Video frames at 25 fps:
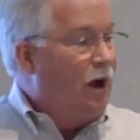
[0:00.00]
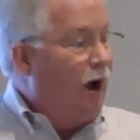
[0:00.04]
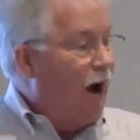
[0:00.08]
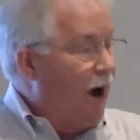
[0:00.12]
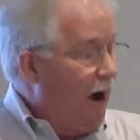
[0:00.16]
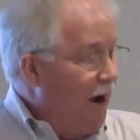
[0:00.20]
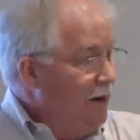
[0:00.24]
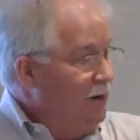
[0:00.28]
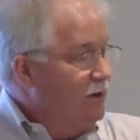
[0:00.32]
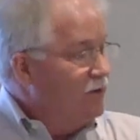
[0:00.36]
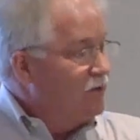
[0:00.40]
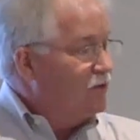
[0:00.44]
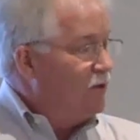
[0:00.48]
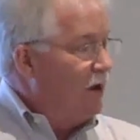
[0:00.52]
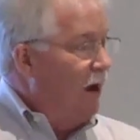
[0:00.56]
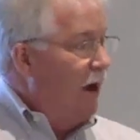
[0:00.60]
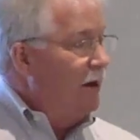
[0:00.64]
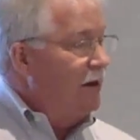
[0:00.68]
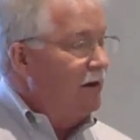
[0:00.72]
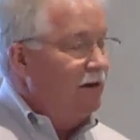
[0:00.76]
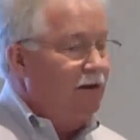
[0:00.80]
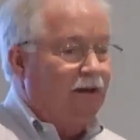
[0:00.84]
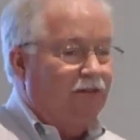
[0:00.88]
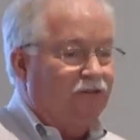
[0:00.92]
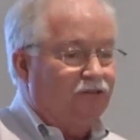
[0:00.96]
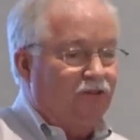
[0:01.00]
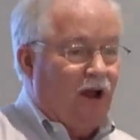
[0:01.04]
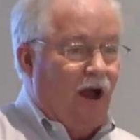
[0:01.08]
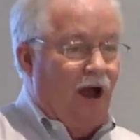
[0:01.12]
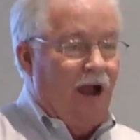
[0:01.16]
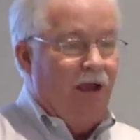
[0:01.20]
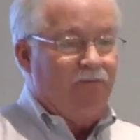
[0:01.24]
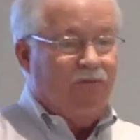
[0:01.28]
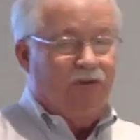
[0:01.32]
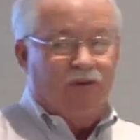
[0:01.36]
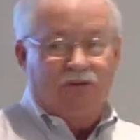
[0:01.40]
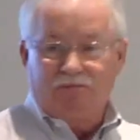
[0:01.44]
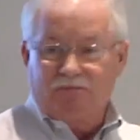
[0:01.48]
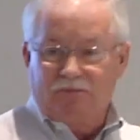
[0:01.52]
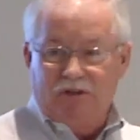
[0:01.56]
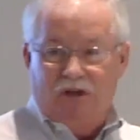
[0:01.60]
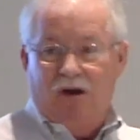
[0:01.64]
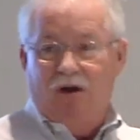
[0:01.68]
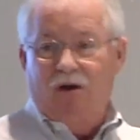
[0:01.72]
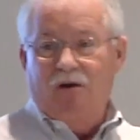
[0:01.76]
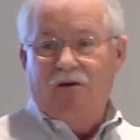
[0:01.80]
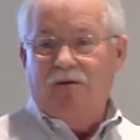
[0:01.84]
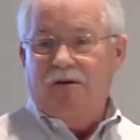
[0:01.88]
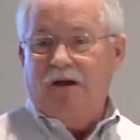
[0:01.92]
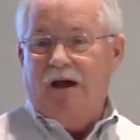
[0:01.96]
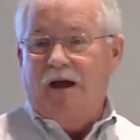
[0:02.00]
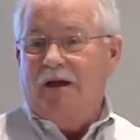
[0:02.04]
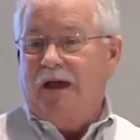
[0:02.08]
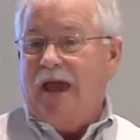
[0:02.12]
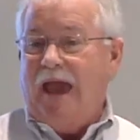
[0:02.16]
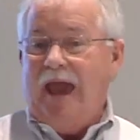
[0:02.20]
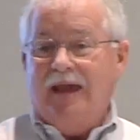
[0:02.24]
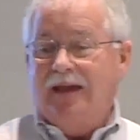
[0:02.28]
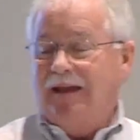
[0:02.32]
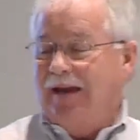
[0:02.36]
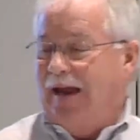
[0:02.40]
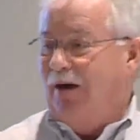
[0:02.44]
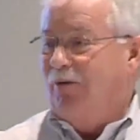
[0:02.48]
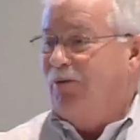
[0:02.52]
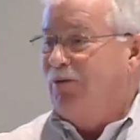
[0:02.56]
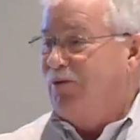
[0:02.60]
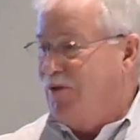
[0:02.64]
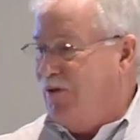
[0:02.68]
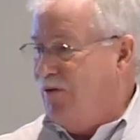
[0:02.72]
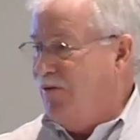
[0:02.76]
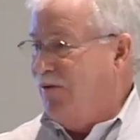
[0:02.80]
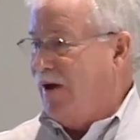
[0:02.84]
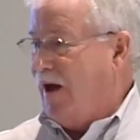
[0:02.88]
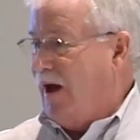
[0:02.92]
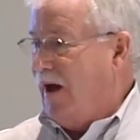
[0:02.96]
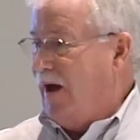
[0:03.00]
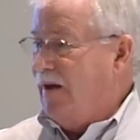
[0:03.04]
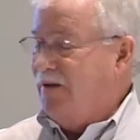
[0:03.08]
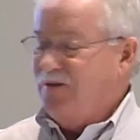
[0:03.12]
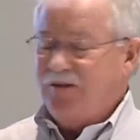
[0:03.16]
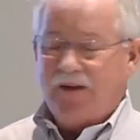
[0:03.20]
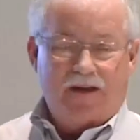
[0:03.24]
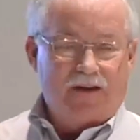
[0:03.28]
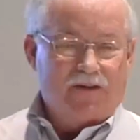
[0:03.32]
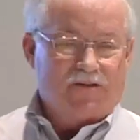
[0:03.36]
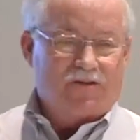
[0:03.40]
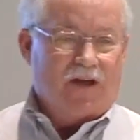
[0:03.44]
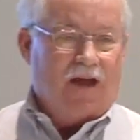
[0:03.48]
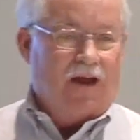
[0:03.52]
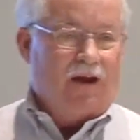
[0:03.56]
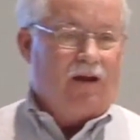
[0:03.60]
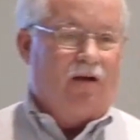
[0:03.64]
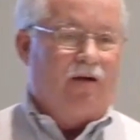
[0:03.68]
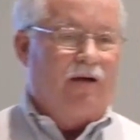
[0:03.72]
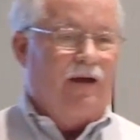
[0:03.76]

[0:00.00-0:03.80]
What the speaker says: I decided it's time to, hanging out with you guys, I decided,